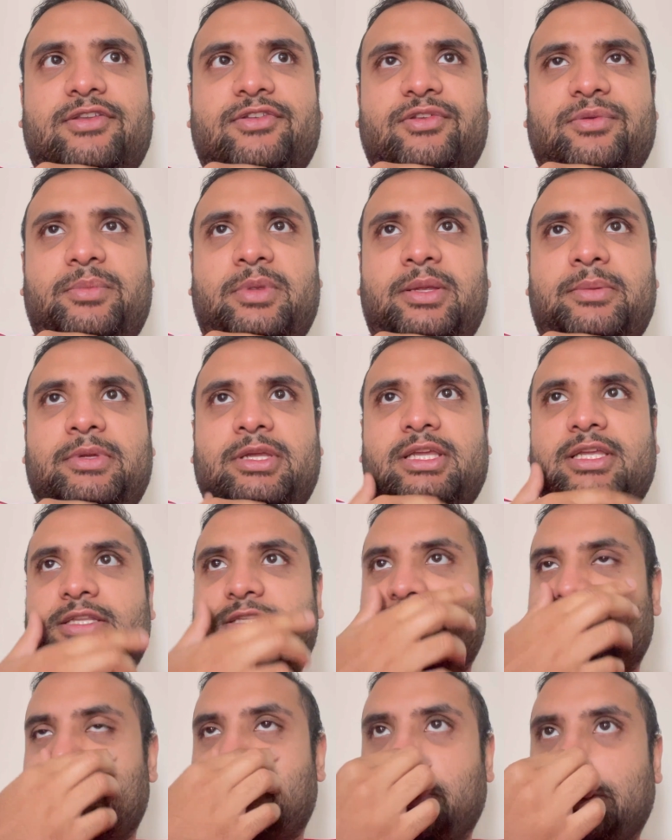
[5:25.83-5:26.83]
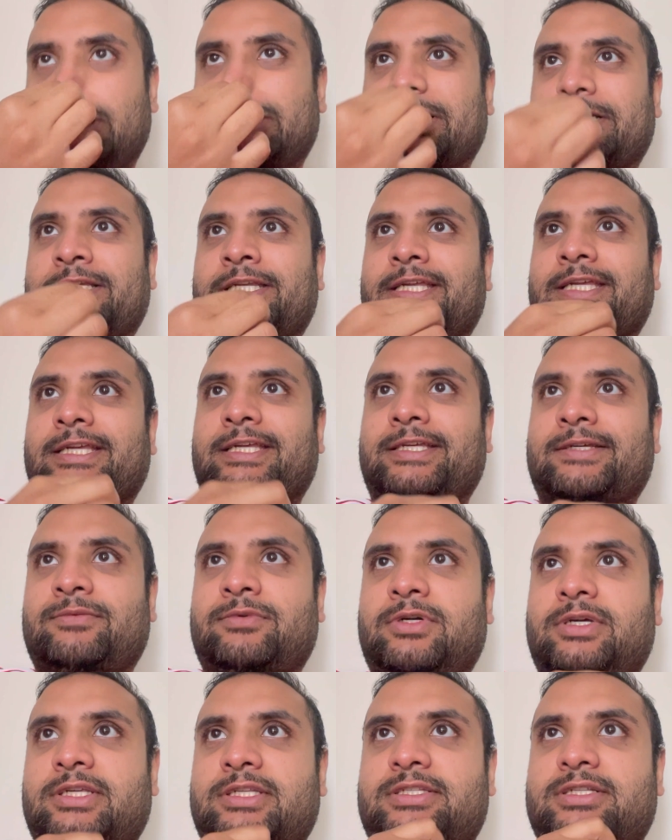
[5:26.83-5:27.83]
maybe just recently,
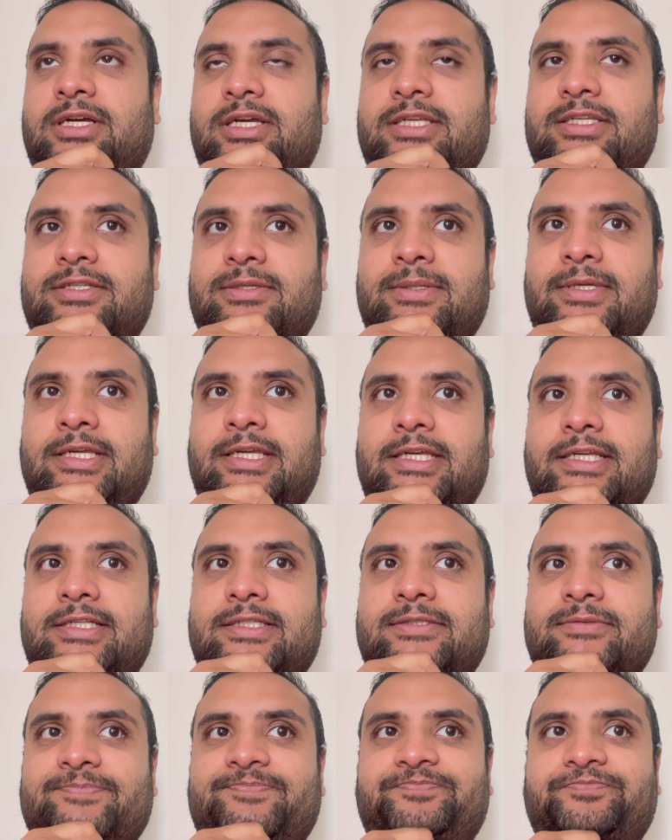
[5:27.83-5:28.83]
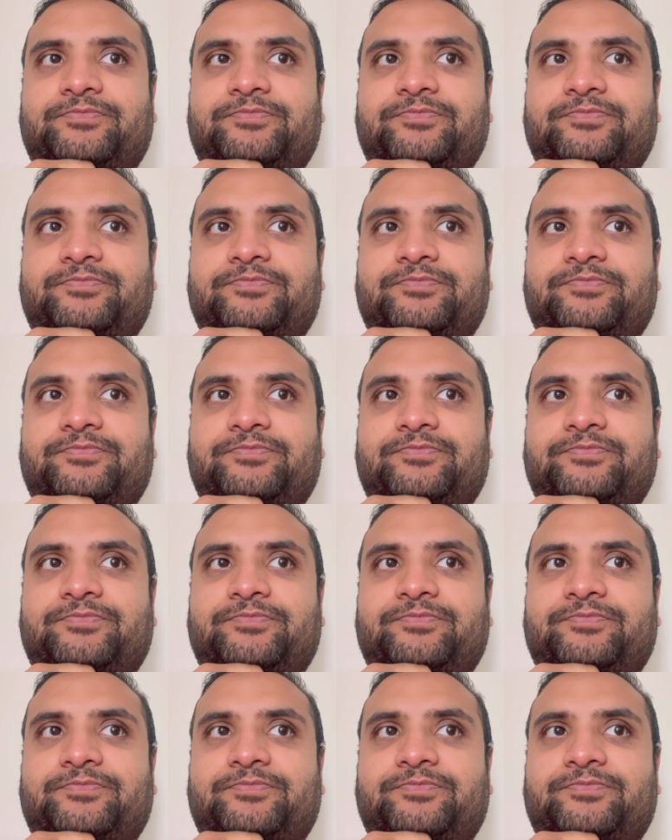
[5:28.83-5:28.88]
what it started doing is